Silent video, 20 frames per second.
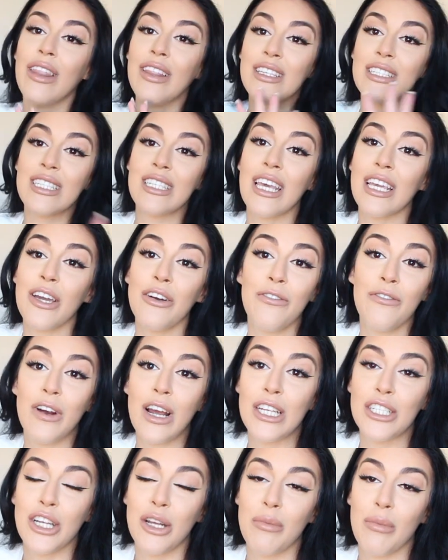this is like a
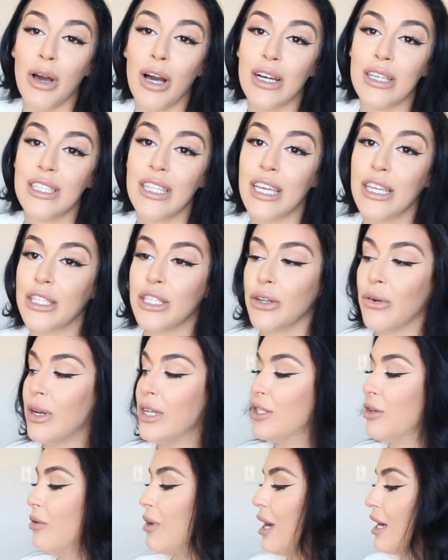fresh unboxing, so I
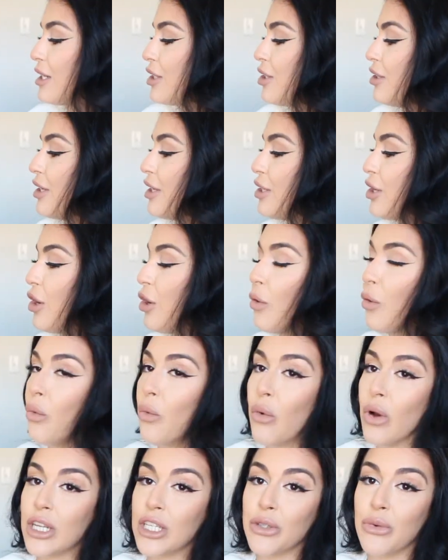don't actually know
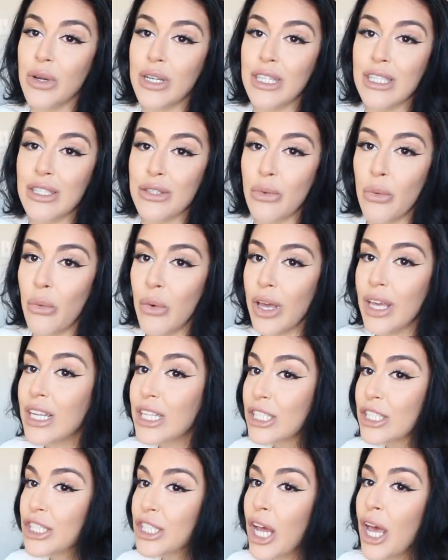which one is
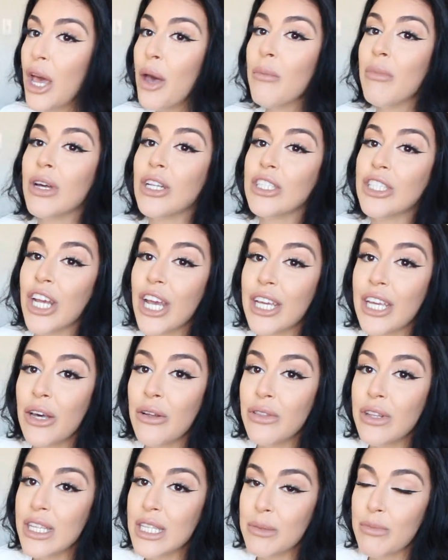which, but check
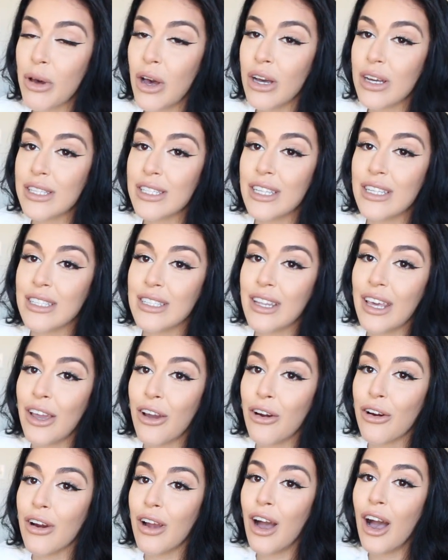out these boxes. They
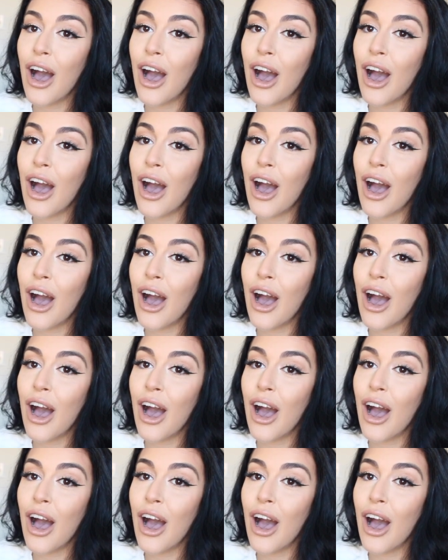are